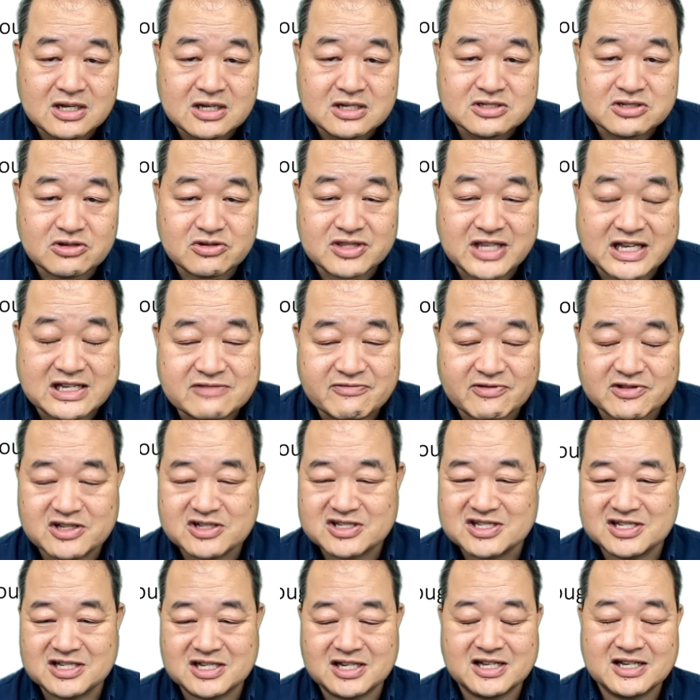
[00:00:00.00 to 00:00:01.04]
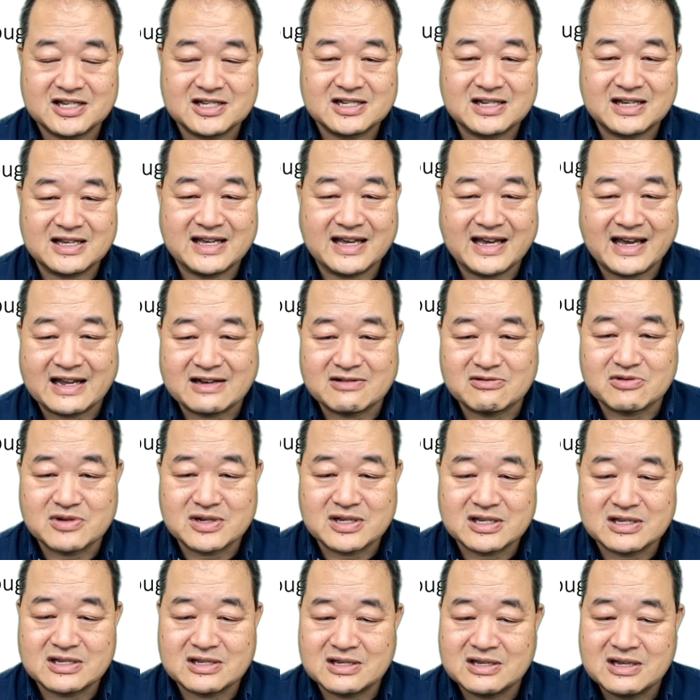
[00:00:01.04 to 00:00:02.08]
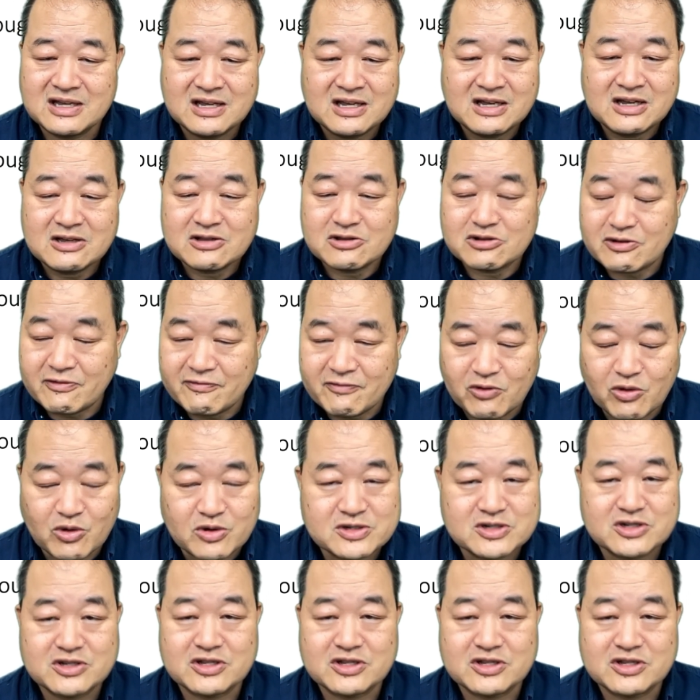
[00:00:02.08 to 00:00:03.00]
So thanks for listening in, and we look forward